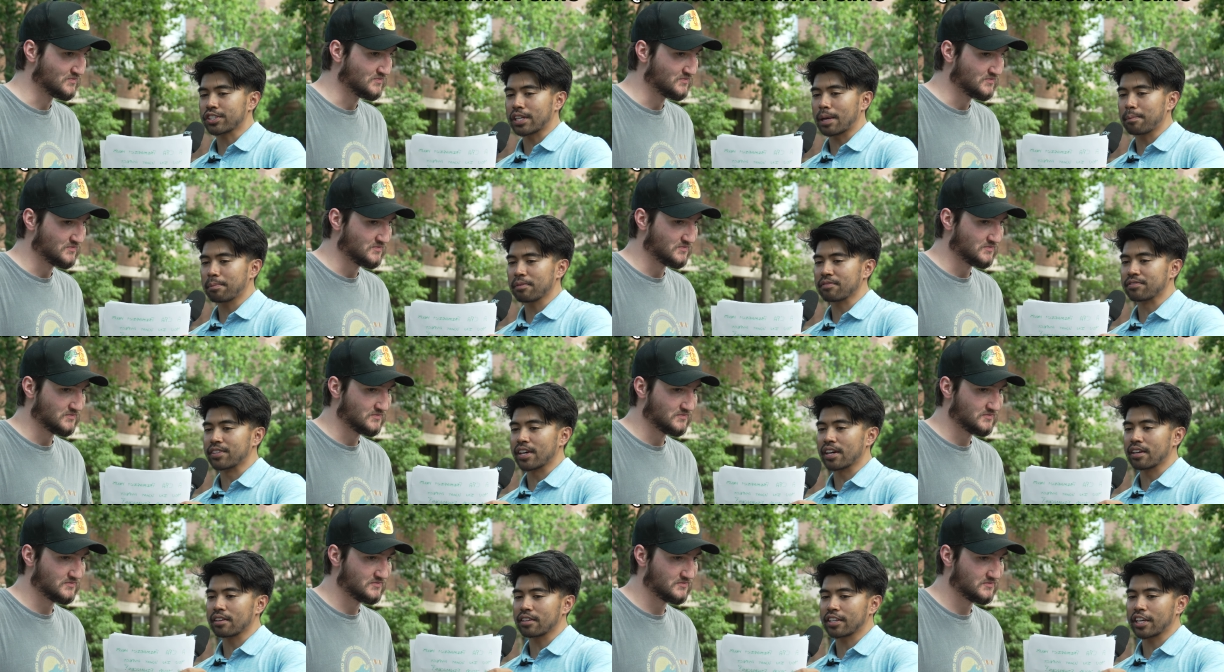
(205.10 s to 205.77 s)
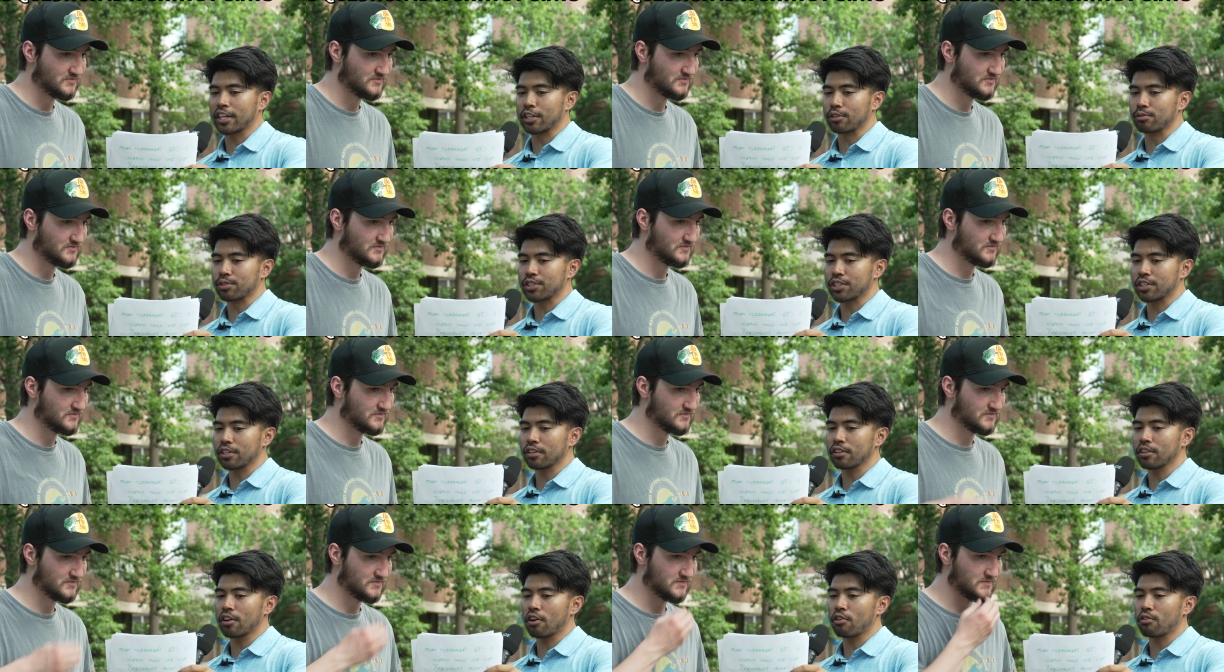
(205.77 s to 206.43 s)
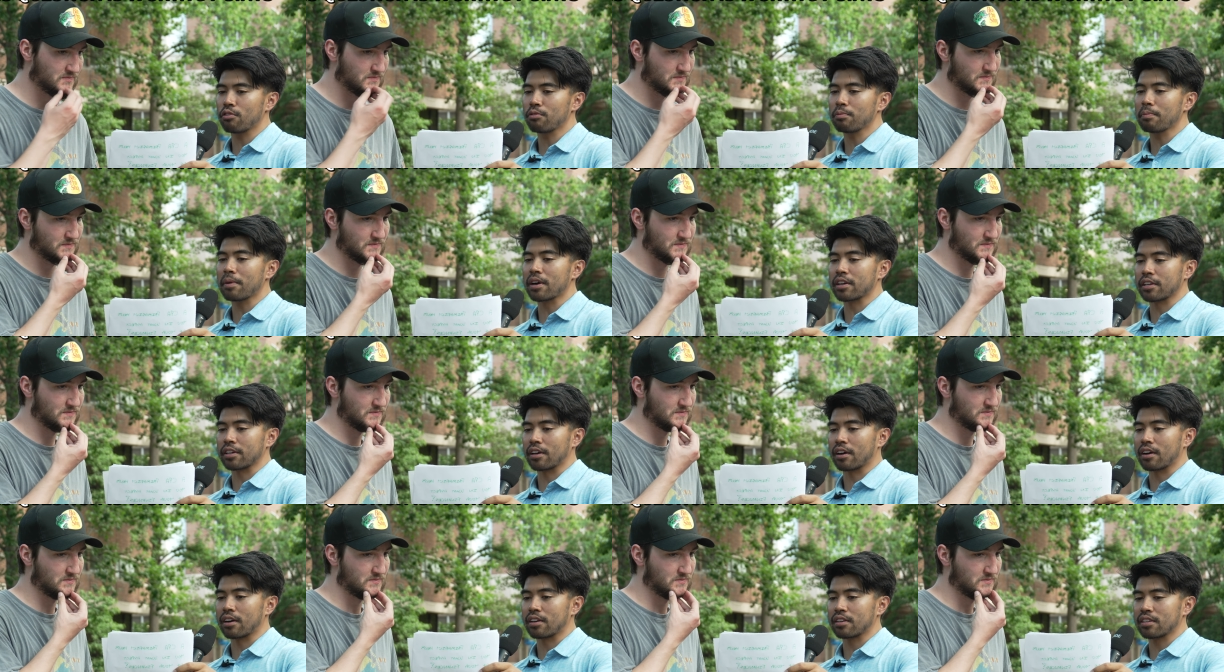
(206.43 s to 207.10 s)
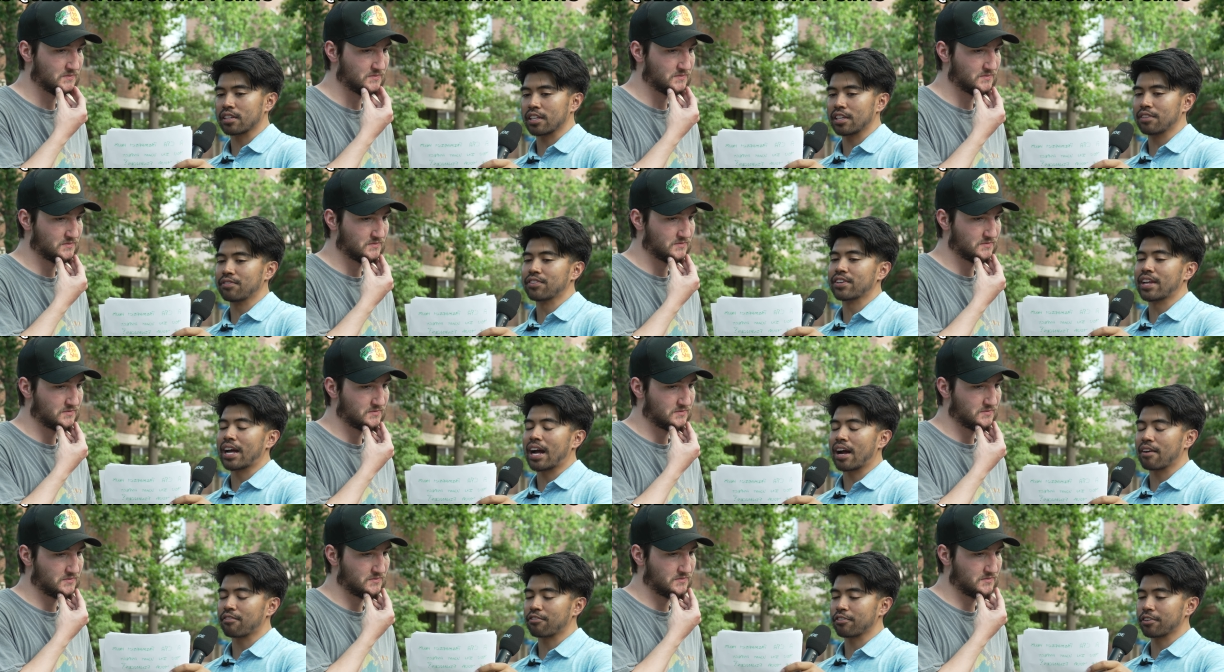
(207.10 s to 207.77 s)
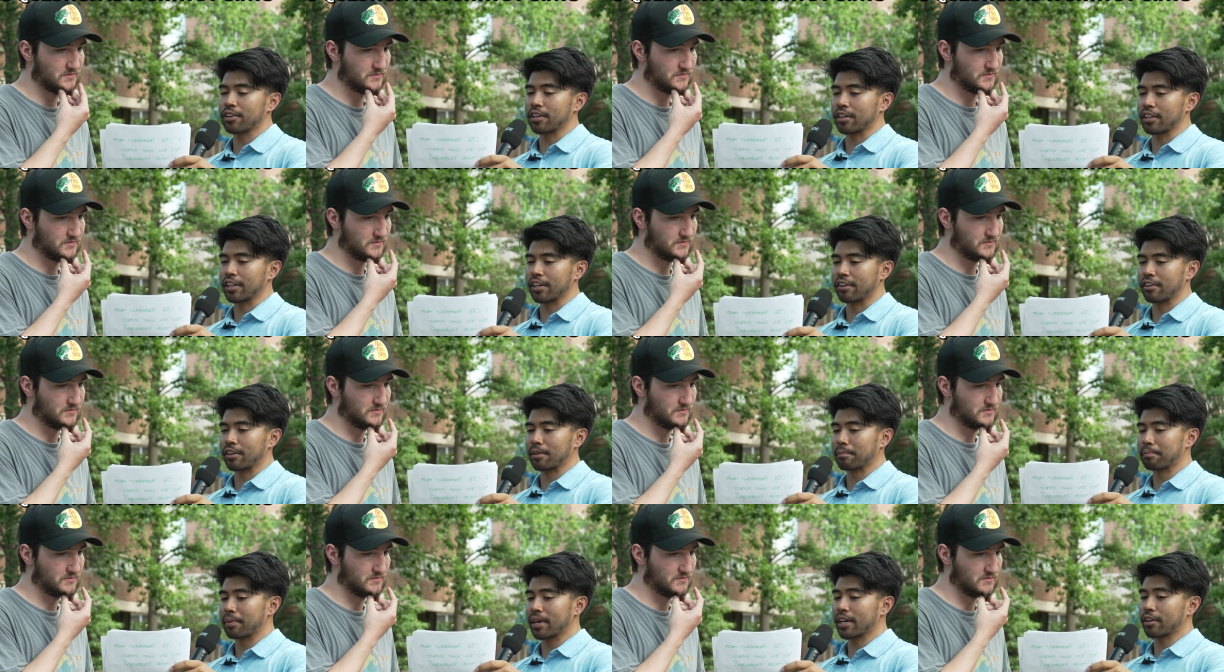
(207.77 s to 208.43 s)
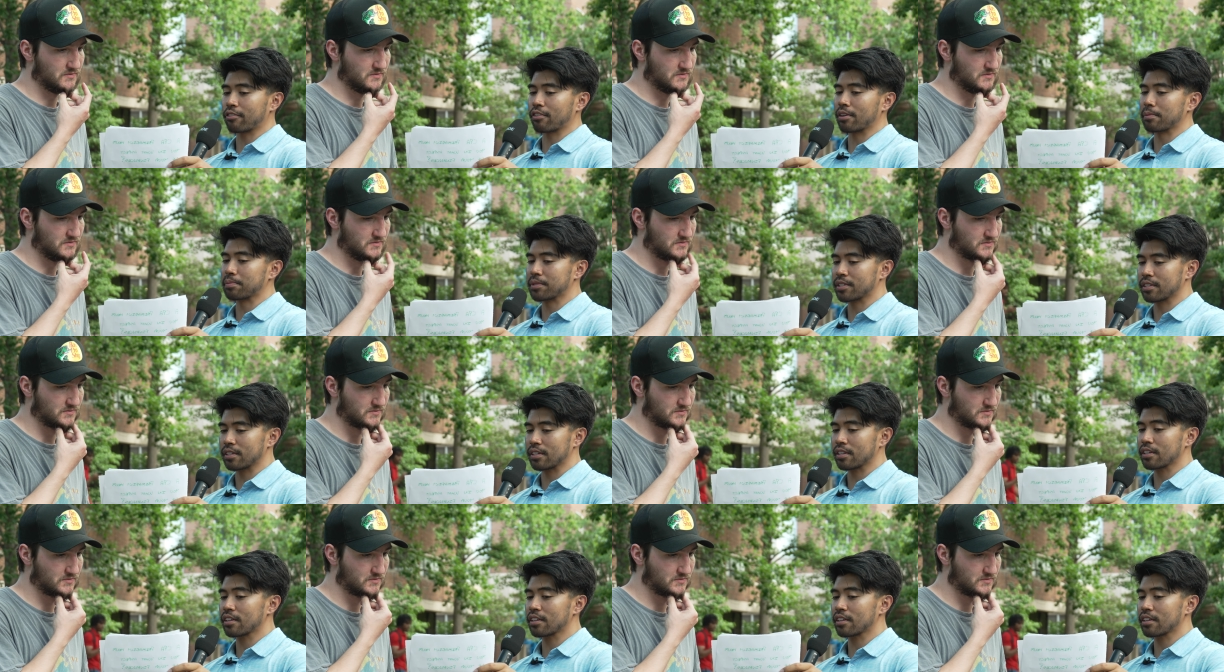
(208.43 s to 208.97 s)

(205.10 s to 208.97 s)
Speaker 1: type of debt can you still owe money on even after declaring bankruptcy?